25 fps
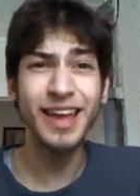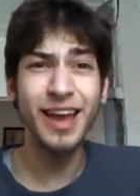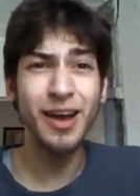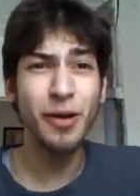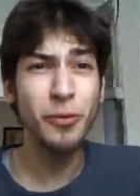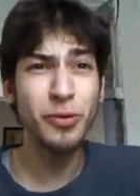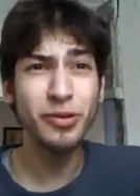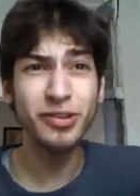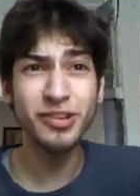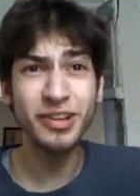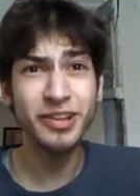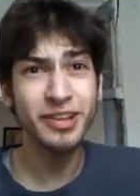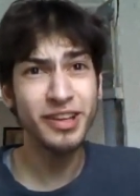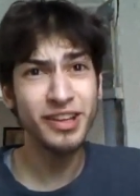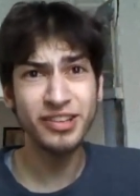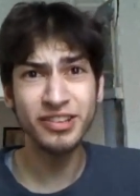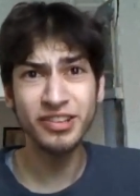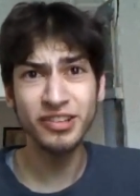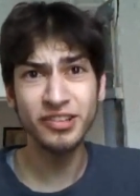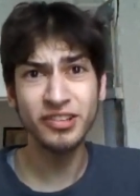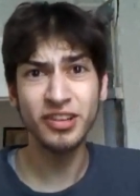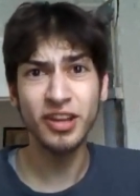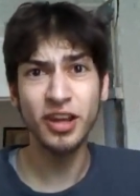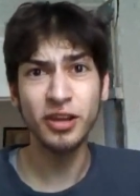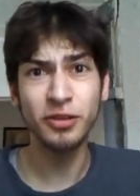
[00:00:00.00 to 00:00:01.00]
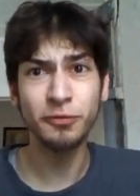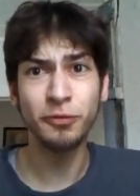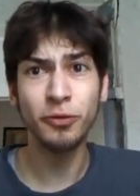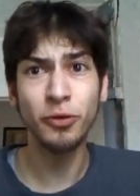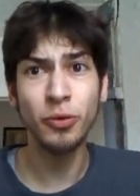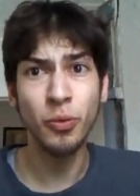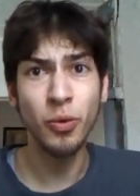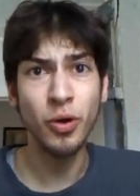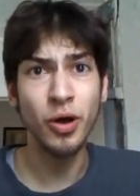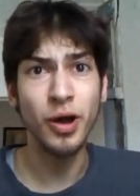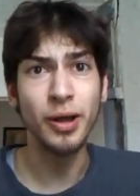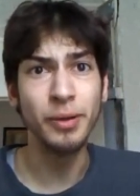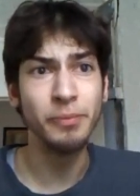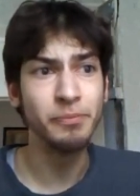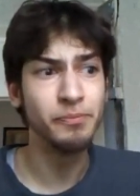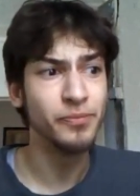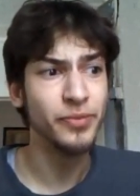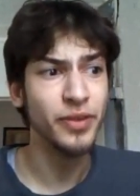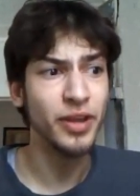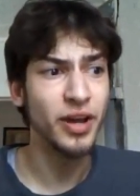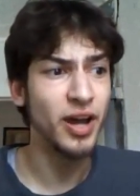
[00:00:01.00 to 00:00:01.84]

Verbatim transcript: that was the least successful one.